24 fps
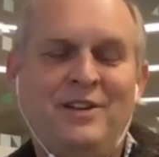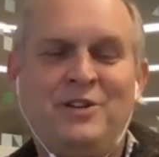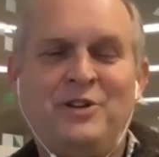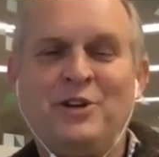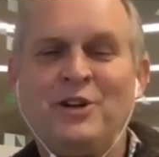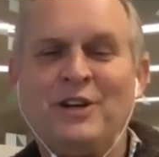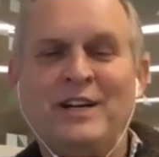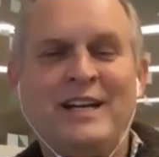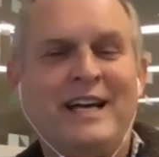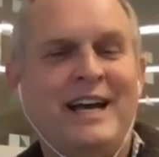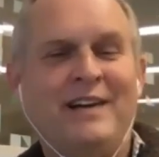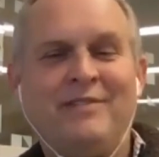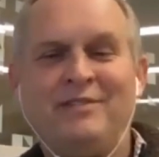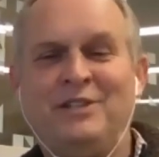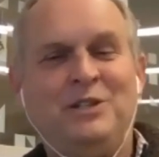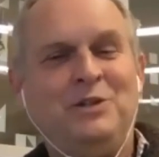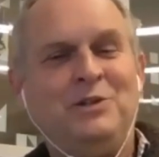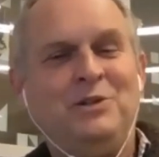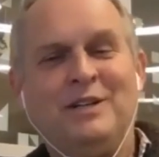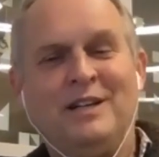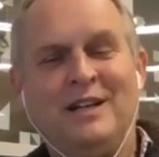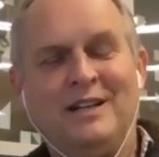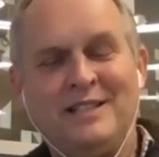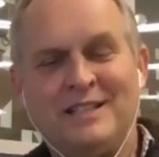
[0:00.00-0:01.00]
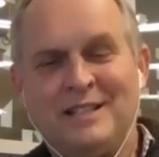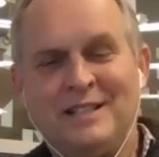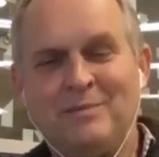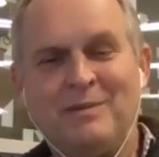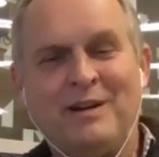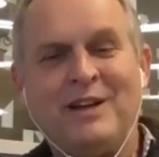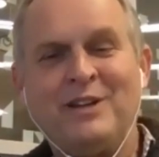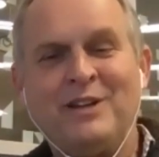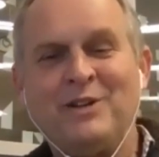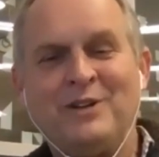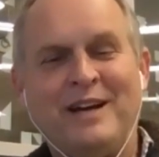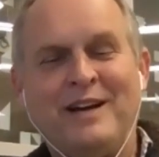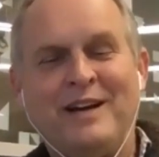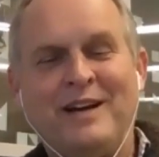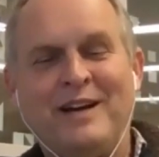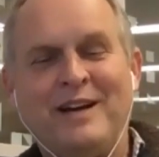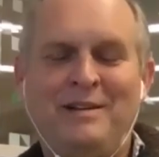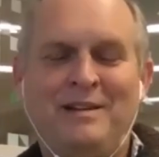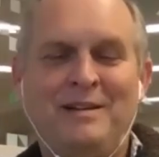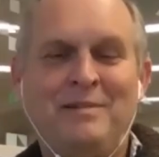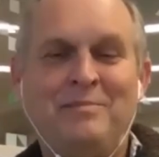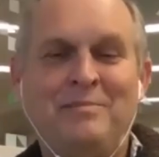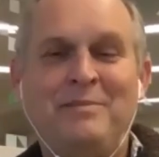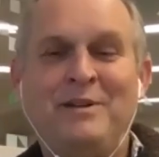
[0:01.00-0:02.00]
you're going to have to do it on some other
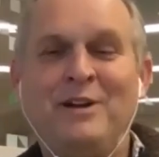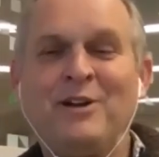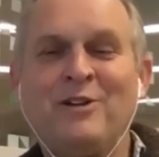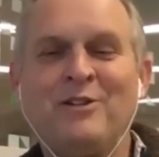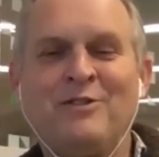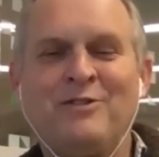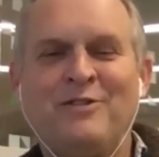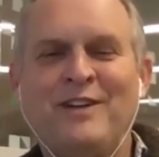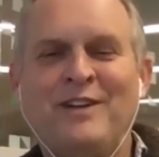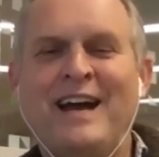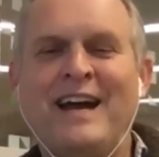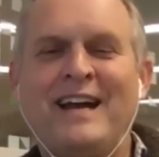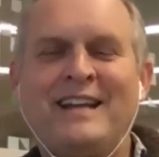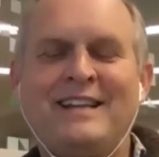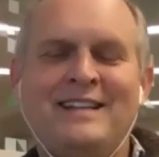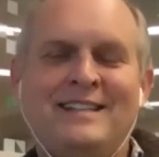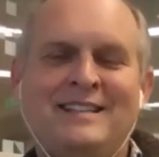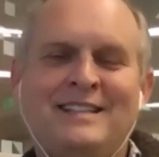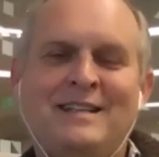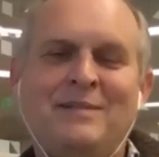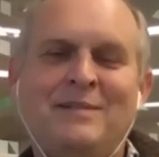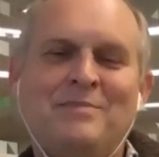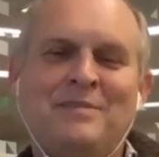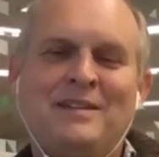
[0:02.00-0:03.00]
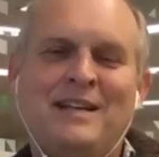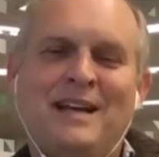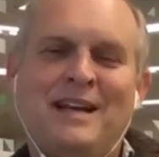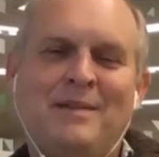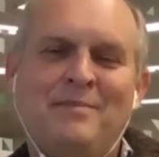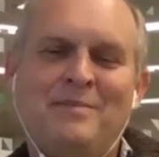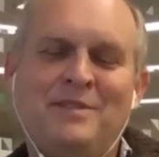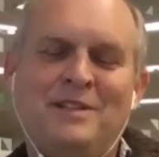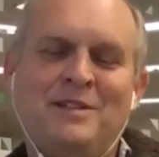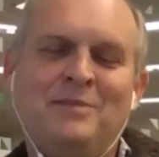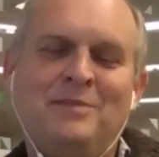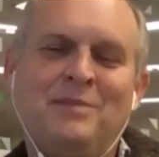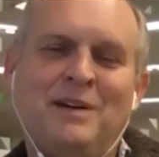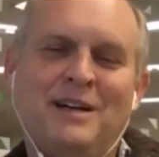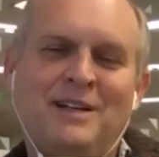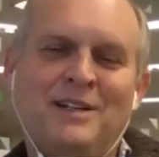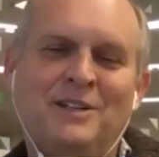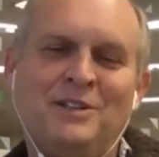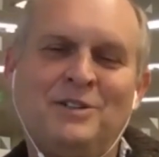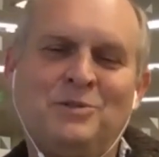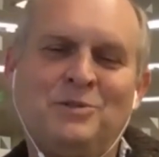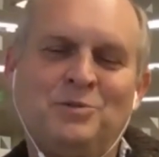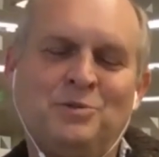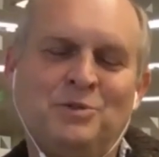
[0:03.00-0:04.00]
evidence than the mere fact that
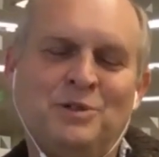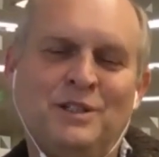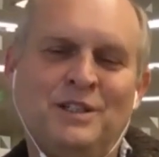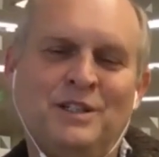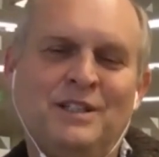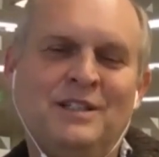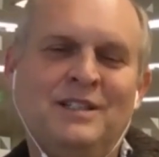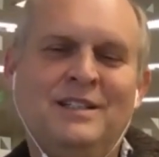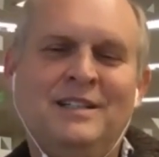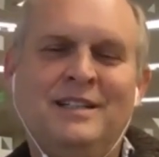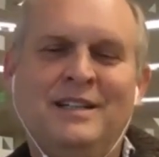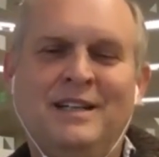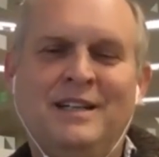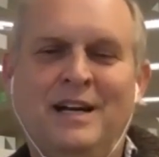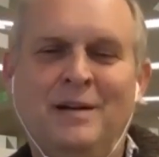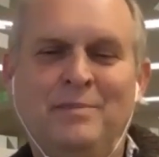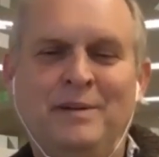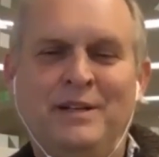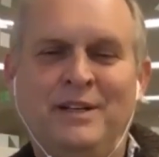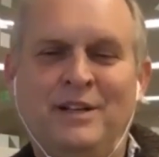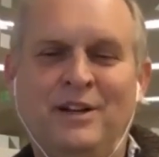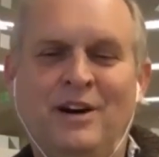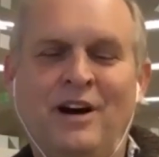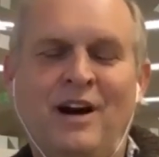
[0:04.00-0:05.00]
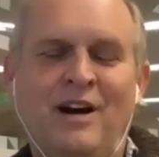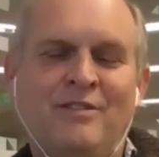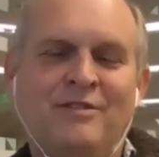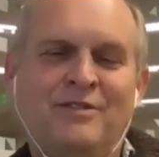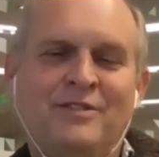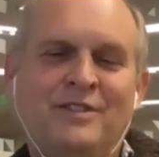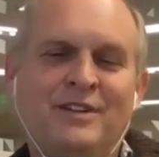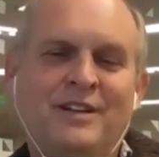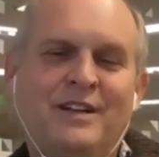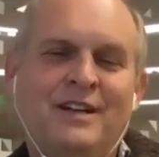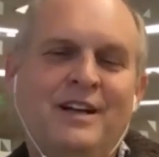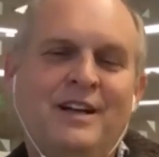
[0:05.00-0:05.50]
sometimes the models were a bit off.